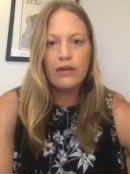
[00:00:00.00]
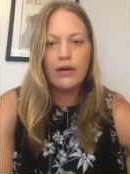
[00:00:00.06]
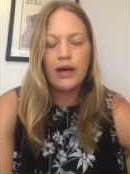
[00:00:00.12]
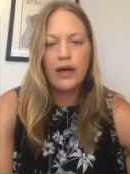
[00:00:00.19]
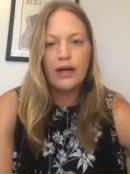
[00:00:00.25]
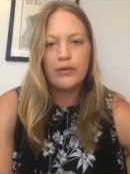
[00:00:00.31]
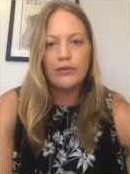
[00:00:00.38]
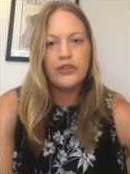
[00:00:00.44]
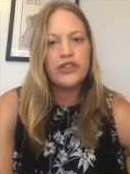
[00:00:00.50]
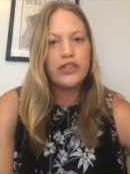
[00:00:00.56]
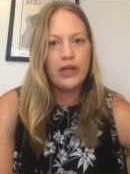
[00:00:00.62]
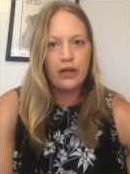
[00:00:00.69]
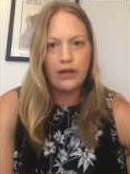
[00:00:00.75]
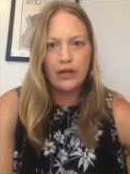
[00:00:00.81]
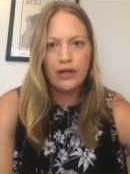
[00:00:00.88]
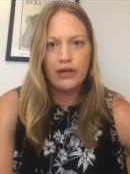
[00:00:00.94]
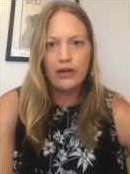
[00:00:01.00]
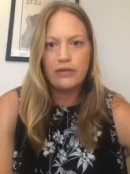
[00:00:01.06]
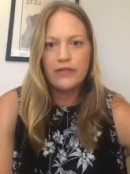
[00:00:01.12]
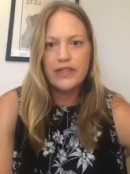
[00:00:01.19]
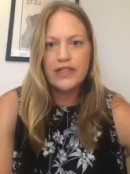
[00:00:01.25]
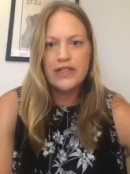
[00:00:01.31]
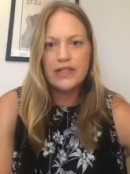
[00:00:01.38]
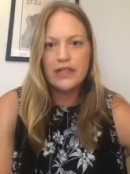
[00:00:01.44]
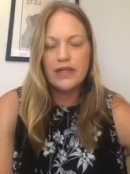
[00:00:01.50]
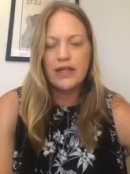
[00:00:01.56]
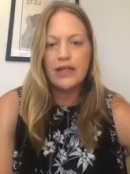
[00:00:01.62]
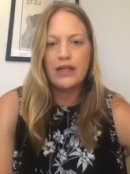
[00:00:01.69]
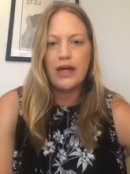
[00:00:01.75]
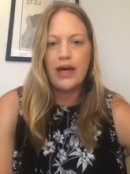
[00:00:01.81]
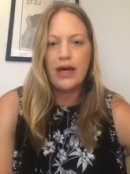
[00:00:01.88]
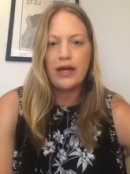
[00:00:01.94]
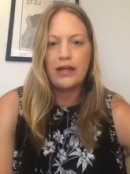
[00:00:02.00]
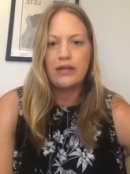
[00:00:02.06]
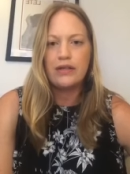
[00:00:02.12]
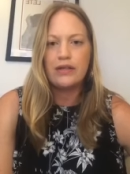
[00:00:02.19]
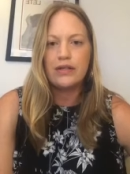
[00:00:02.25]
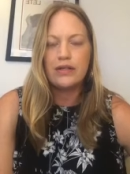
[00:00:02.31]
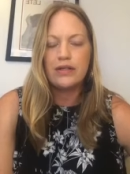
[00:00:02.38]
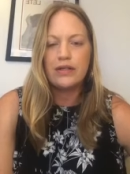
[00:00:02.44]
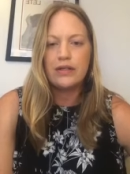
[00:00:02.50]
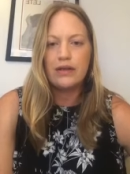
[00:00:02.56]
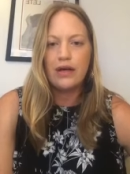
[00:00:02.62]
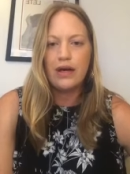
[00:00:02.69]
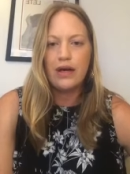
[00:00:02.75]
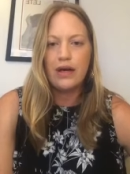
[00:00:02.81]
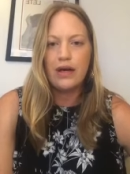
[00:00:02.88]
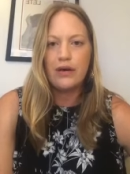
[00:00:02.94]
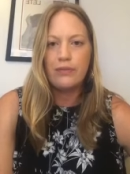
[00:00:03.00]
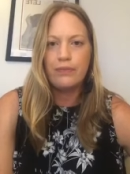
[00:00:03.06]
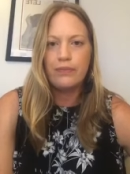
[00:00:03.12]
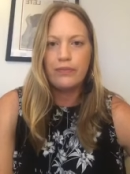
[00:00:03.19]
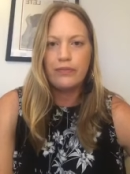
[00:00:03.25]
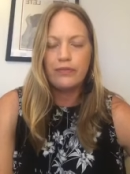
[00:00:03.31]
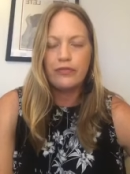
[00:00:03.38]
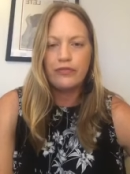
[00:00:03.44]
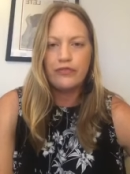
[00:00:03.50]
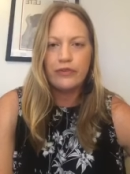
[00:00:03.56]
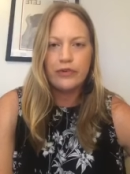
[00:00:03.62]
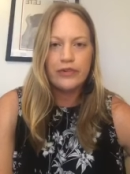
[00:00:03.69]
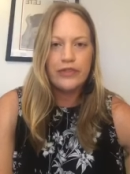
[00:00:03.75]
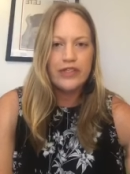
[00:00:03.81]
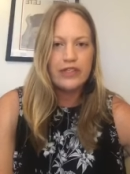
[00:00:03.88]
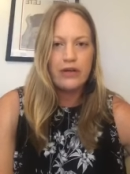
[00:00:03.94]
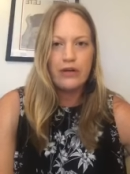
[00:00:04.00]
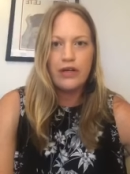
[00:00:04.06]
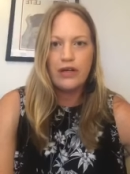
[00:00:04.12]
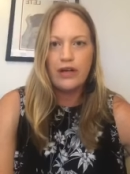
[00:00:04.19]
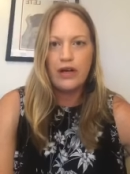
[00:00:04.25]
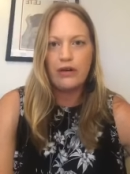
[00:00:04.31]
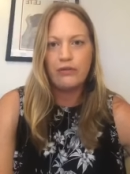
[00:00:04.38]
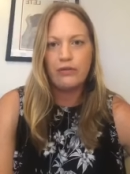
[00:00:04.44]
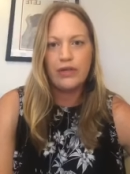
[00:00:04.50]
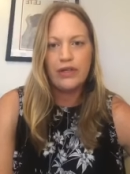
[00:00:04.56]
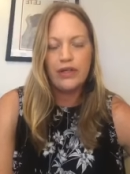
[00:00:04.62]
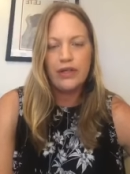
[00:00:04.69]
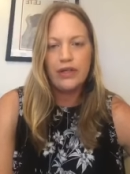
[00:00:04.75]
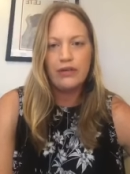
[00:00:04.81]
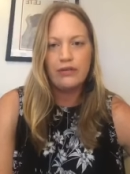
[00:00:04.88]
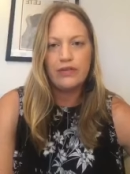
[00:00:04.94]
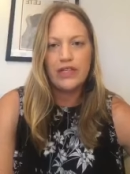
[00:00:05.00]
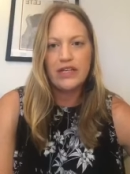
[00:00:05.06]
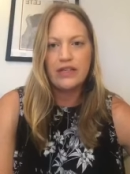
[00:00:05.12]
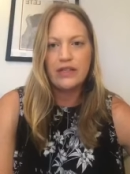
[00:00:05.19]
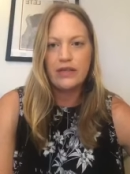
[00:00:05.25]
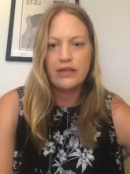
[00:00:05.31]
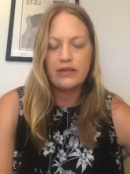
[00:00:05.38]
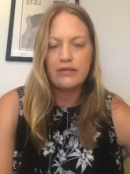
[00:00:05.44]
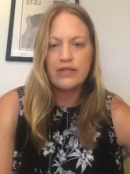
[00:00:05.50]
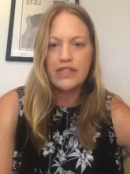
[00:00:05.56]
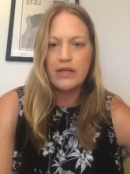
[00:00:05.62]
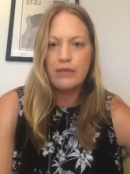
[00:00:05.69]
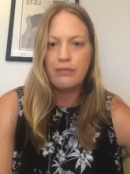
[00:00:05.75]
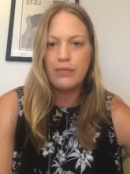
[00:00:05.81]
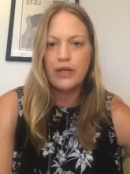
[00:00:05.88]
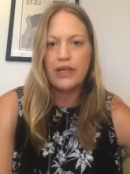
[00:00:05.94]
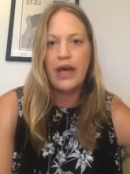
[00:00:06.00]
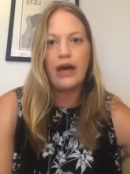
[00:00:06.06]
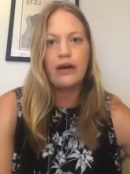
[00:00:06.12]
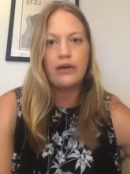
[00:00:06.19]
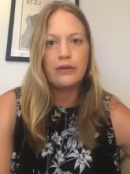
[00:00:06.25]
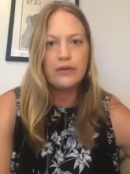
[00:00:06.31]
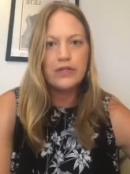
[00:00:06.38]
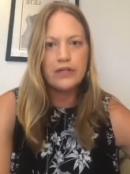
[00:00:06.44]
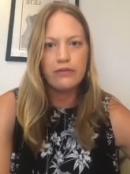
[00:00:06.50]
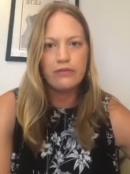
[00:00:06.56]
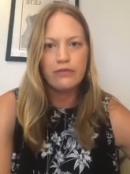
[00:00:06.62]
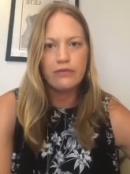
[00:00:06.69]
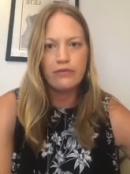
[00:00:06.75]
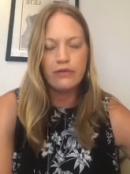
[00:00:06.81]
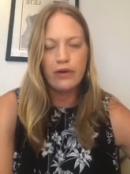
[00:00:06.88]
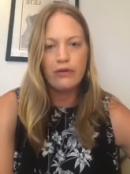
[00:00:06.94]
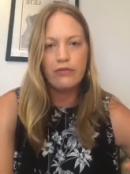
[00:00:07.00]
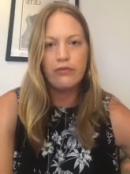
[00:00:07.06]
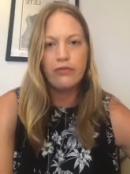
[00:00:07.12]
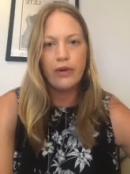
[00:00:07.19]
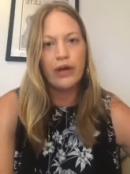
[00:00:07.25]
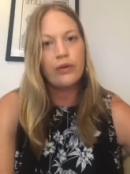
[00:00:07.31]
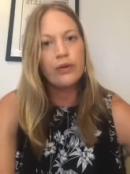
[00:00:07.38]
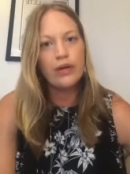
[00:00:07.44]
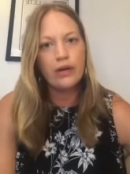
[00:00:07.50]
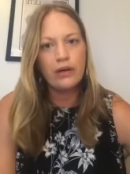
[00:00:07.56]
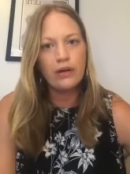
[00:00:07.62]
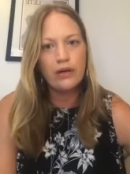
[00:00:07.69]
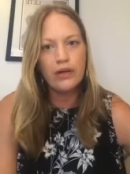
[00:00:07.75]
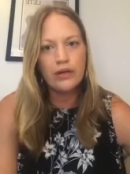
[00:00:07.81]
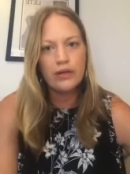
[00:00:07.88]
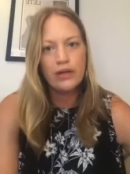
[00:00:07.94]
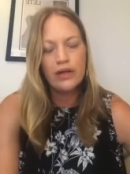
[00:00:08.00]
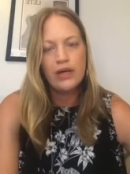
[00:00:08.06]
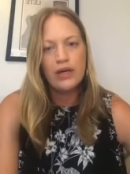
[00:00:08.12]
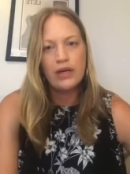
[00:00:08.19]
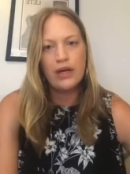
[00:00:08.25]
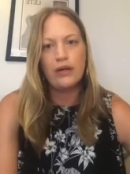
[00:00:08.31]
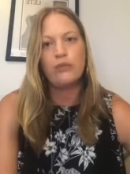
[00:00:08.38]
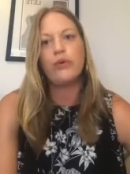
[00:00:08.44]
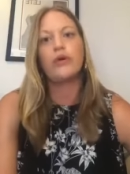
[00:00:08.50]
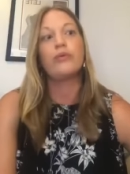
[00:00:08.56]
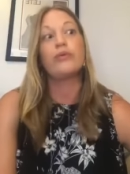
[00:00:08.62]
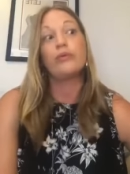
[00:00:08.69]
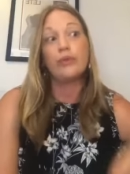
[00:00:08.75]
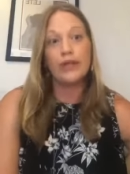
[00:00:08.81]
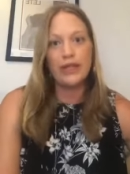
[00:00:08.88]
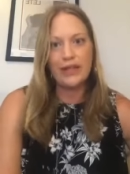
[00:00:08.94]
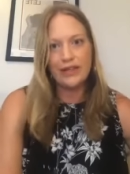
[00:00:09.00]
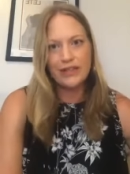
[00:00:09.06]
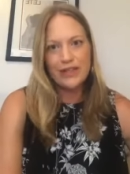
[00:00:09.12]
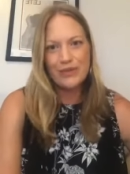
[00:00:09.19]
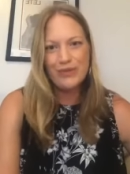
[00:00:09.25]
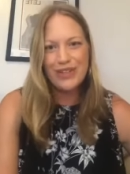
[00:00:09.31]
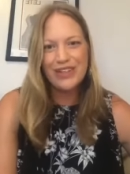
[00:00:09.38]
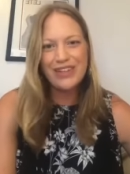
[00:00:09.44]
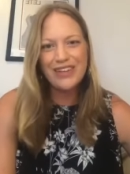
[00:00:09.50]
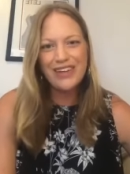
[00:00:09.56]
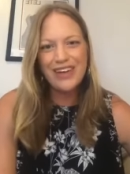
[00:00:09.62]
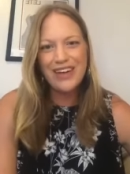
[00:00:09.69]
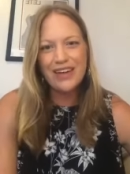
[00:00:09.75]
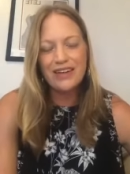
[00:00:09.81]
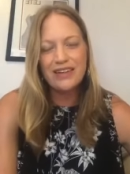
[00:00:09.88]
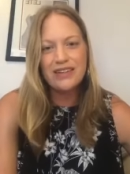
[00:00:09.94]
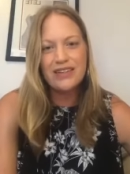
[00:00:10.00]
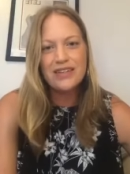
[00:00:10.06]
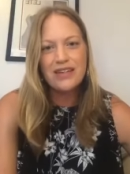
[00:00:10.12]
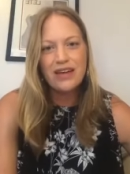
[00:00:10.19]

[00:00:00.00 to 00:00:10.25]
uh, sharing, obviously, and um, first starting out really taking some account of, of where we are and, and where we would like to be, and